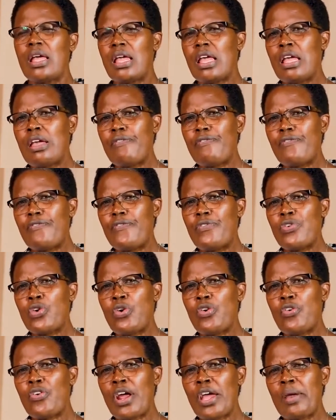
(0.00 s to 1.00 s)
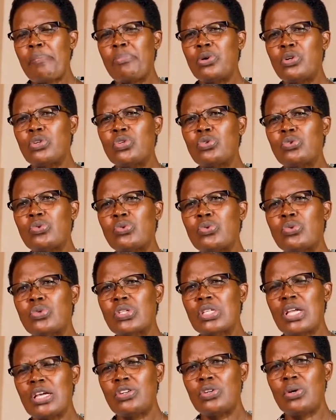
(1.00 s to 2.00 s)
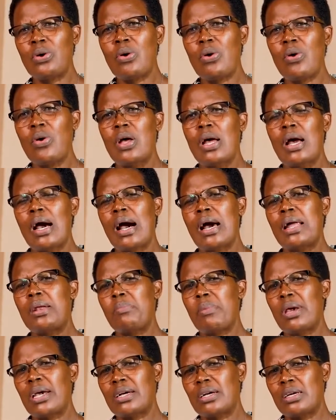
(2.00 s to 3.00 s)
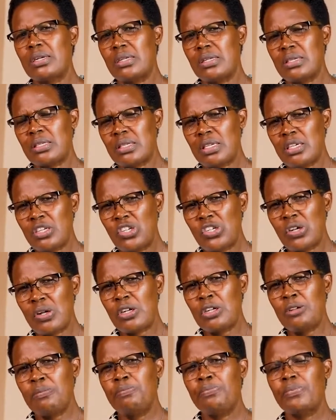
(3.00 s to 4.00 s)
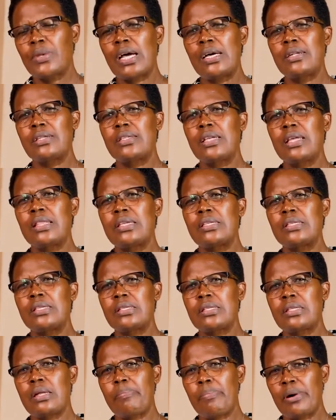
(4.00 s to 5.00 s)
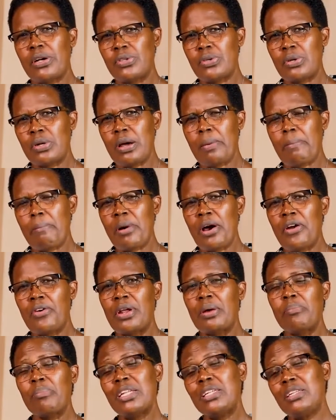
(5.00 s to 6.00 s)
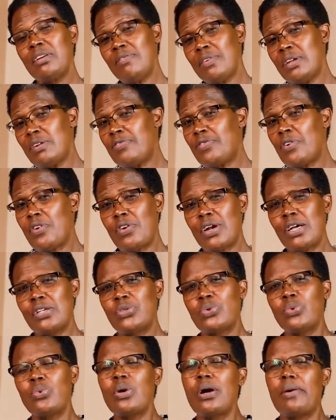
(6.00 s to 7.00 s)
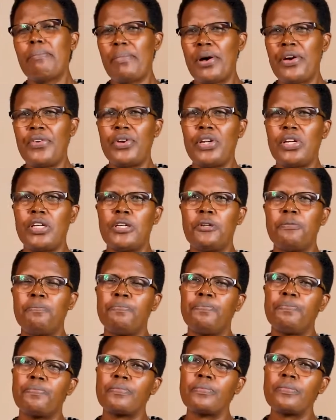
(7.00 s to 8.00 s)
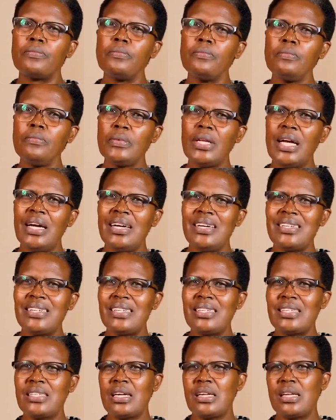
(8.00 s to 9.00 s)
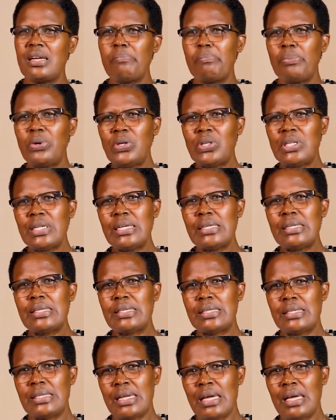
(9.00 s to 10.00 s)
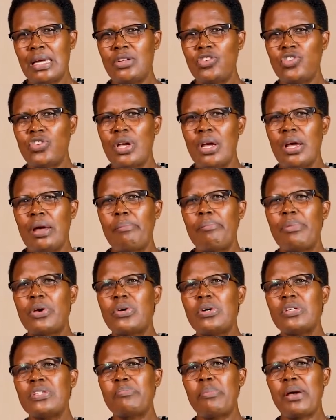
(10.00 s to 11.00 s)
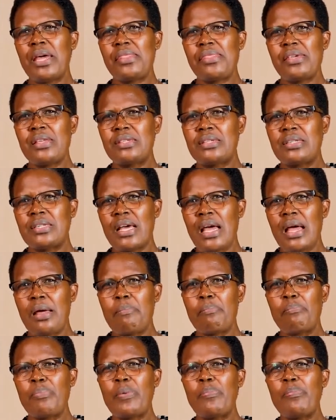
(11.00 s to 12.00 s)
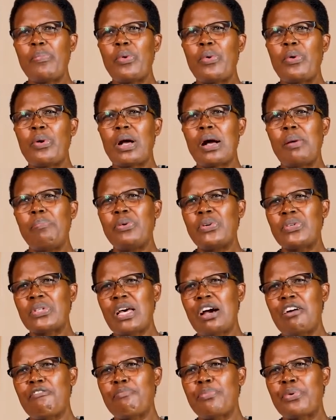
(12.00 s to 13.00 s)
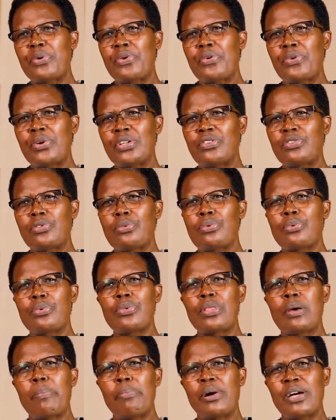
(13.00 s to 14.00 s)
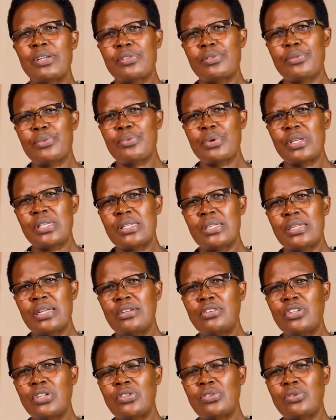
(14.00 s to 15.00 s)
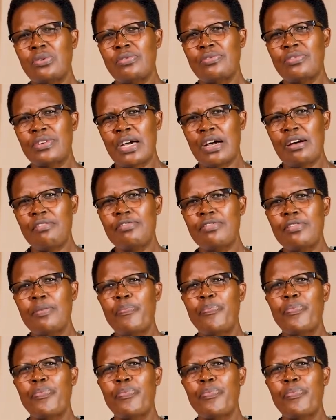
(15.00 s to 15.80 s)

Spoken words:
if you're able to settle and make a decision and say, this is the person I'm marrying. But even for us who are married, it is an important stage, because by this time, couples have progressed through the past 3 stages of love,